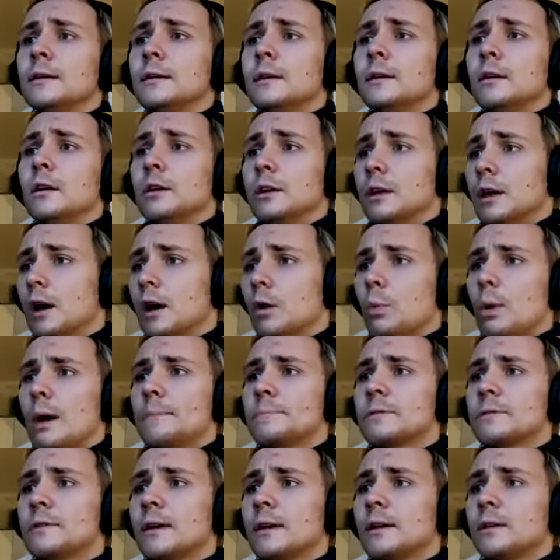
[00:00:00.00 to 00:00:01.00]
On our
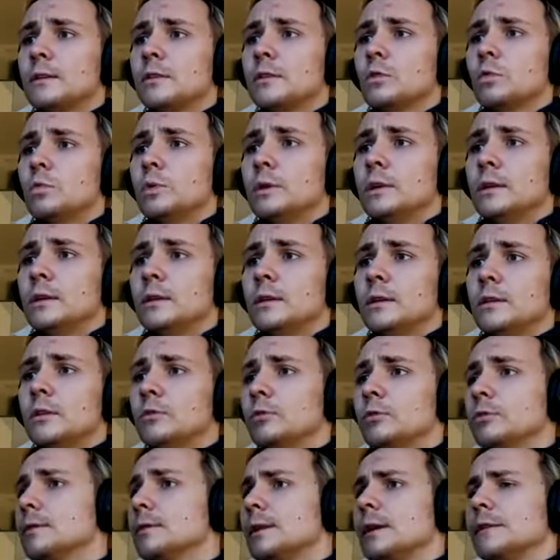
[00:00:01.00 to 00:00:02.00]
website, we
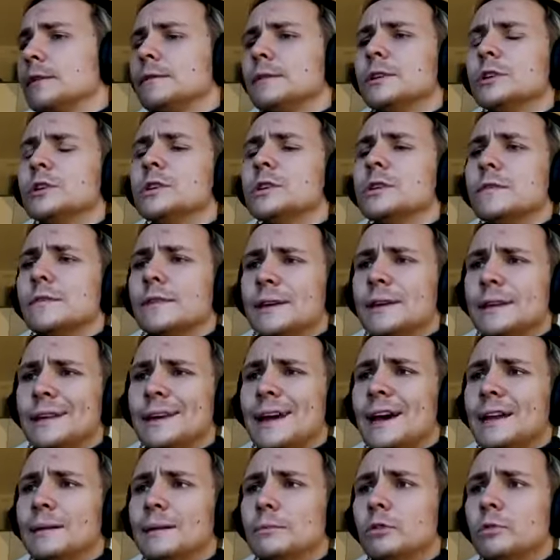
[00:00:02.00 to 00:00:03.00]
use the definition of any
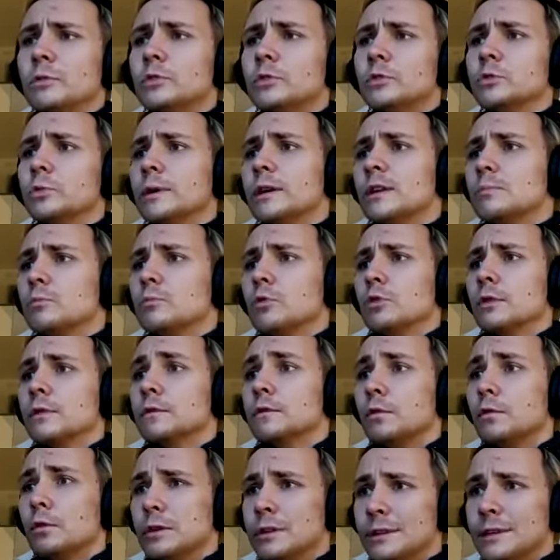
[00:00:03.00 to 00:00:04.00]
animal which weighs more than
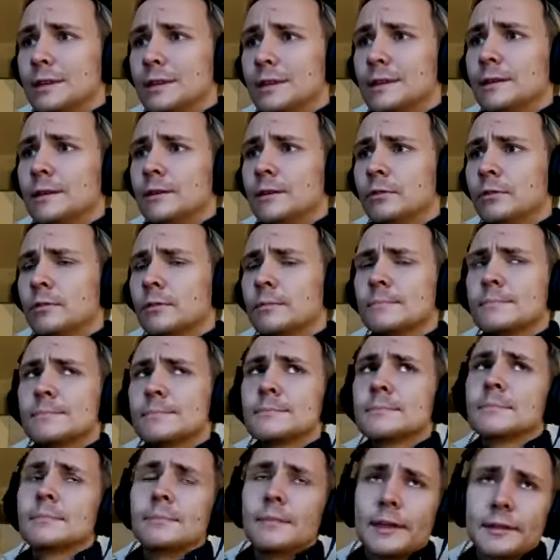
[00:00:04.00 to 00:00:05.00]
40 kilos.
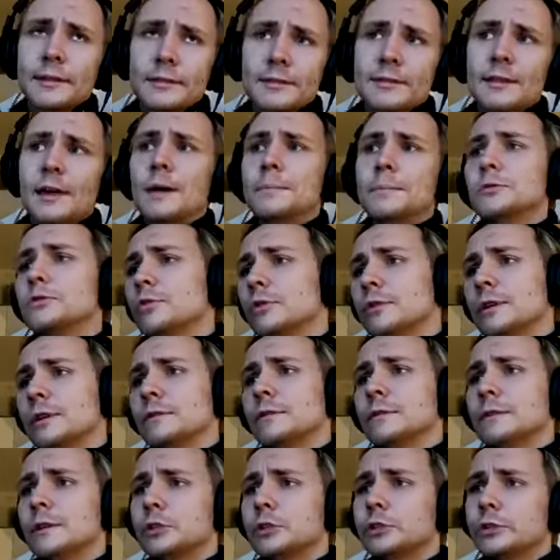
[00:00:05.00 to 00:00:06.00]
That's an arbitrary
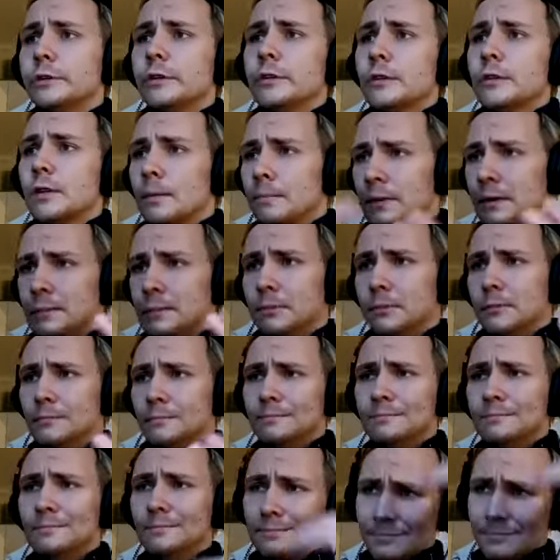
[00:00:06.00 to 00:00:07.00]
definition. Some people
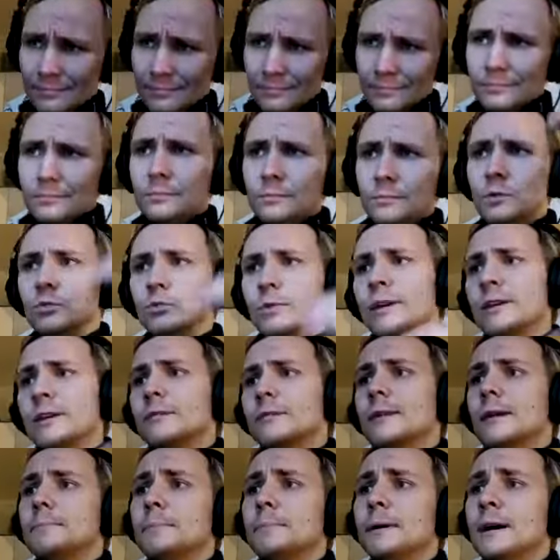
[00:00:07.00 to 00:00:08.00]
raise
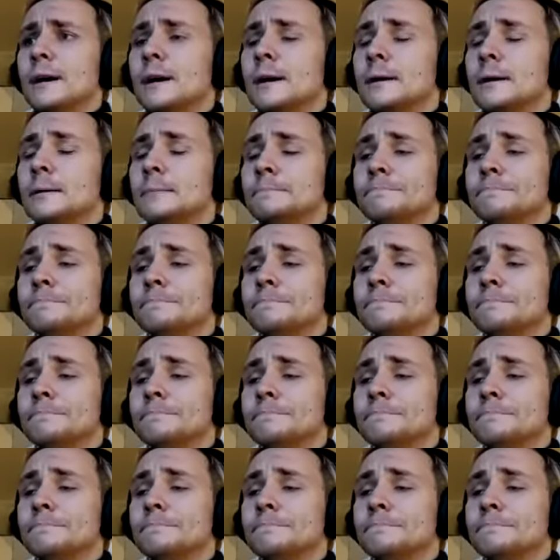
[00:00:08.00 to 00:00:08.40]
that bar.